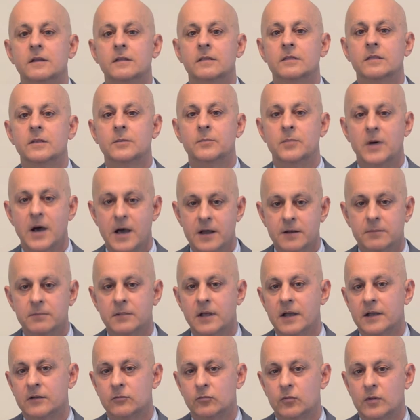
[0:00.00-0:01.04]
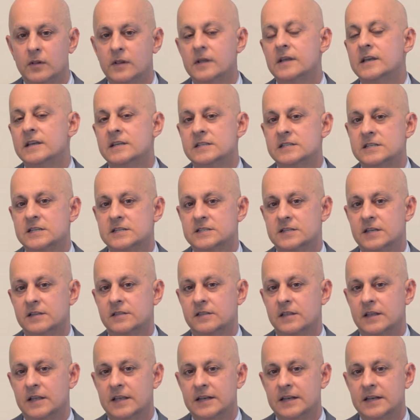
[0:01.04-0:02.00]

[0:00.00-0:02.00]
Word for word: The bottom line really is, is that